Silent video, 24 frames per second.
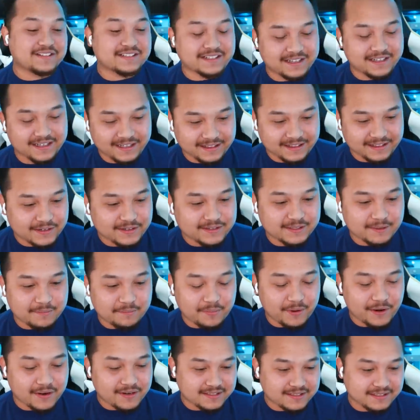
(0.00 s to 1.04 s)
a there's a
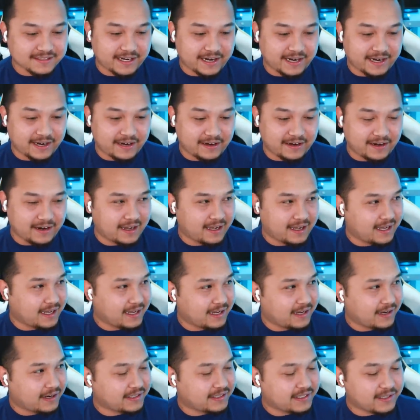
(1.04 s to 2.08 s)
person there.
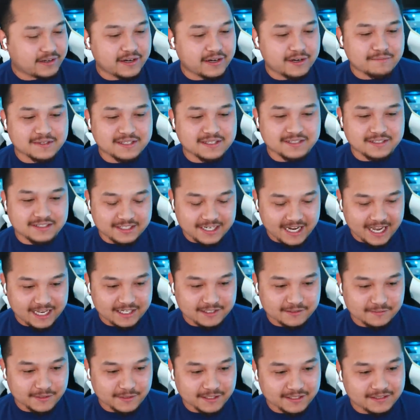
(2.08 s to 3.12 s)
Uh, I think her name is
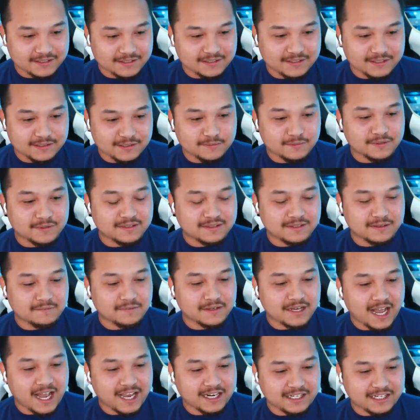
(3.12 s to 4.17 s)
Jasmine, and she's with some
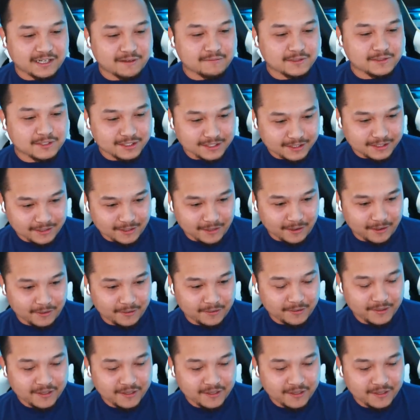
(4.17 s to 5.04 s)
guy named Gino.